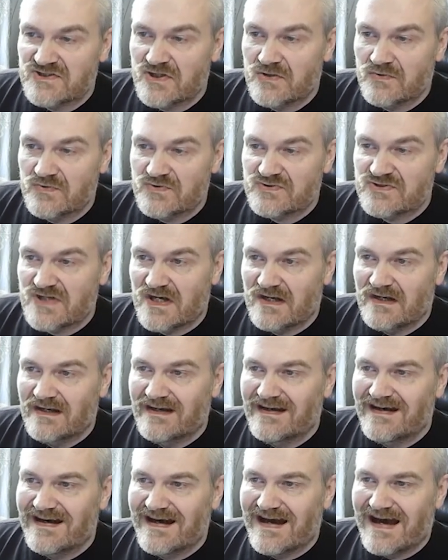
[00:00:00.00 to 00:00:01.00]
use
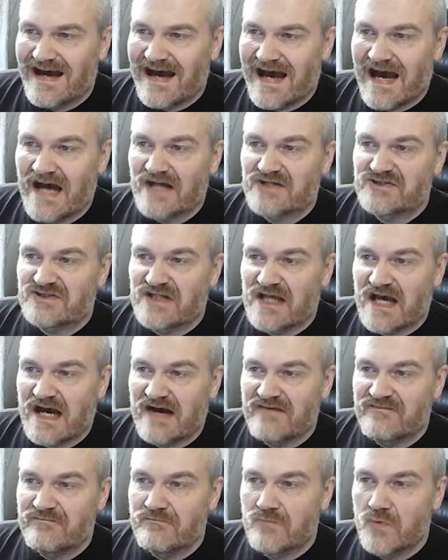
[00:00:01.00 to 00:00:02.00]
actually
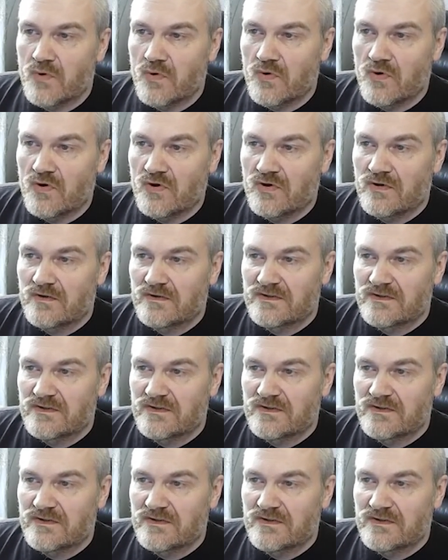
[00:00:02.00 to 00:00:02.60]
have more